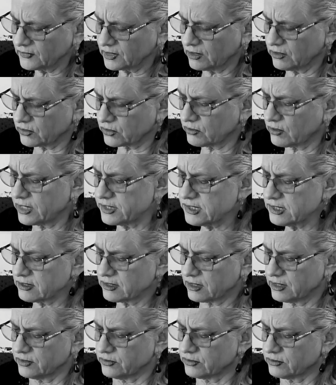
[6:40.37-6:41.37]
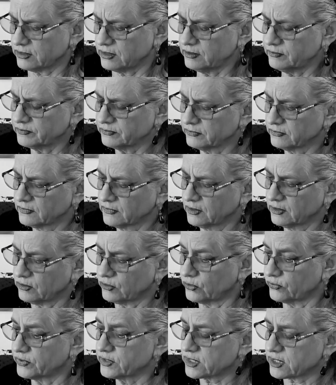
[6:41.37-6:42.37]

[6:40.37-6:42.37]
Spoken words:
across the country over